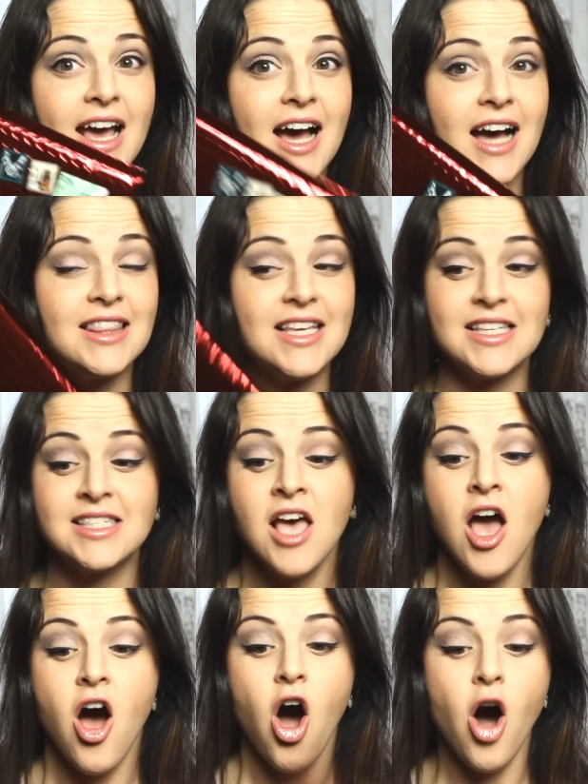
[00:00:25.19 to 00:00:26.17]
I got this
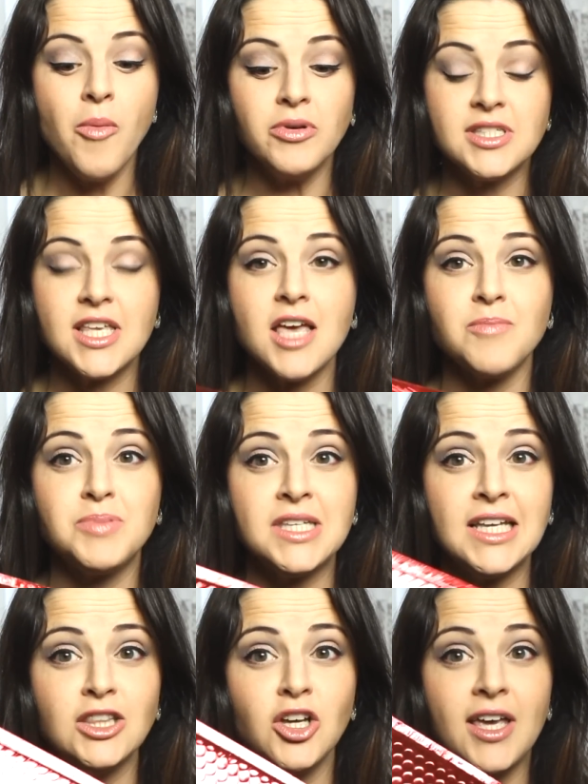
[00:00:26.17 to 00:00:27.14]
almost
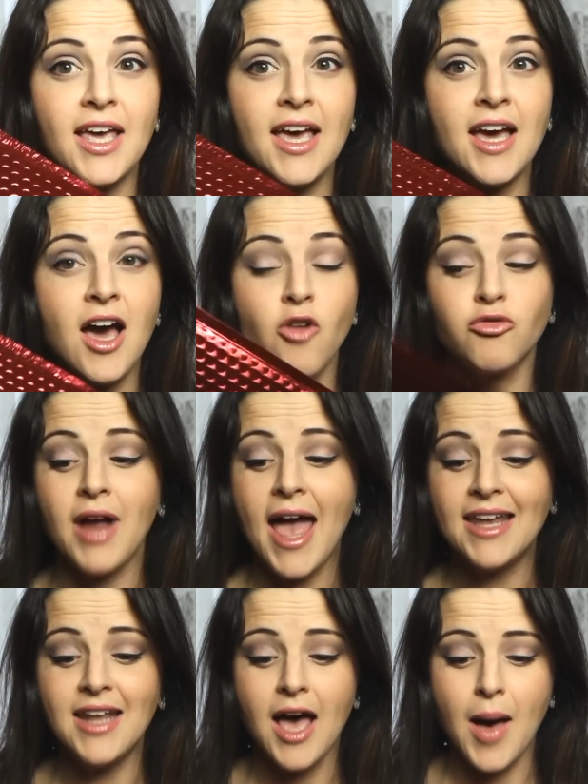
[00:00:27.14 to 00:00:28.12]
ipsy looking
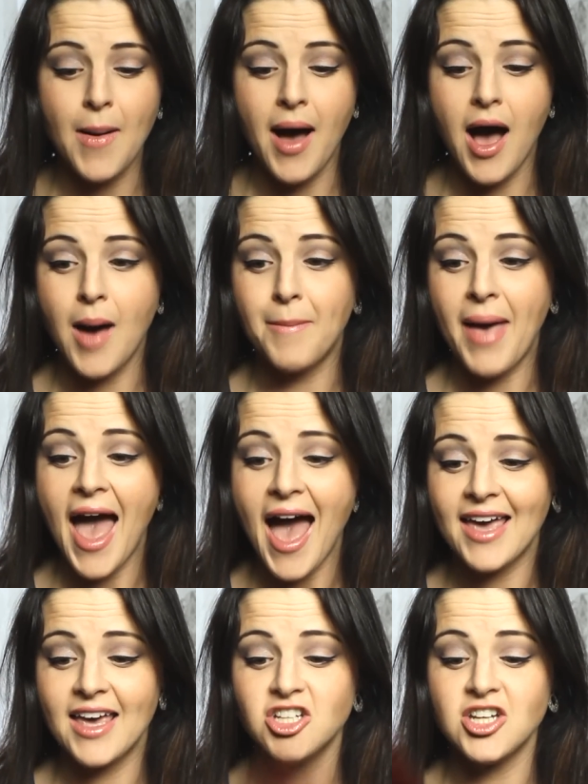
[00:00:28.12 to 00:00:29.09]
red
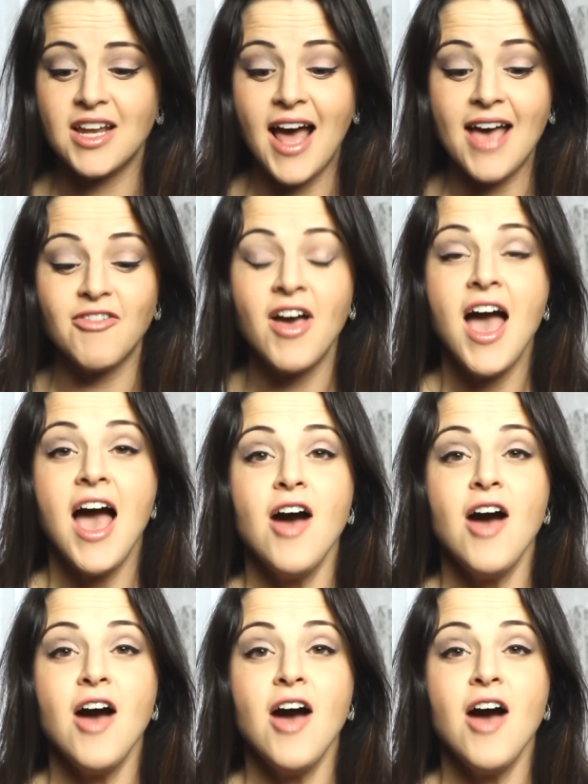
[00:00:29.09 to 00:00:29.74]
package, and I've